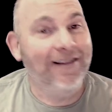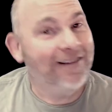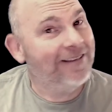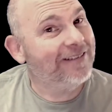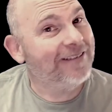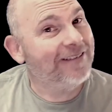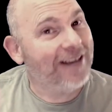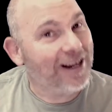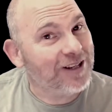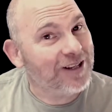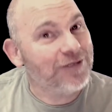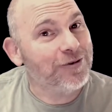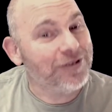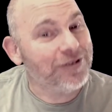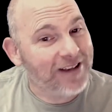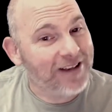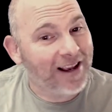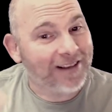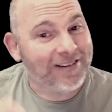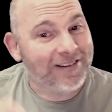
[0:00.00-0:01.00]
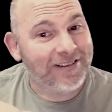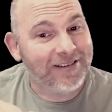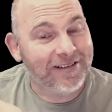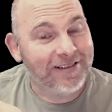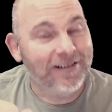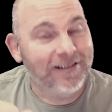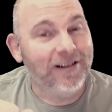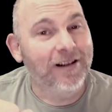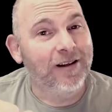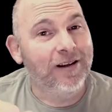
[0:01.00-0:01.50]
The answer is yes.
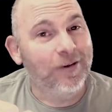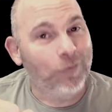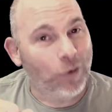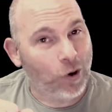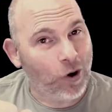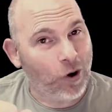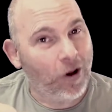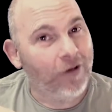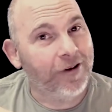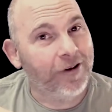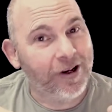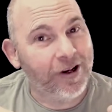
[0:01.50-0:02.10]
We're calling it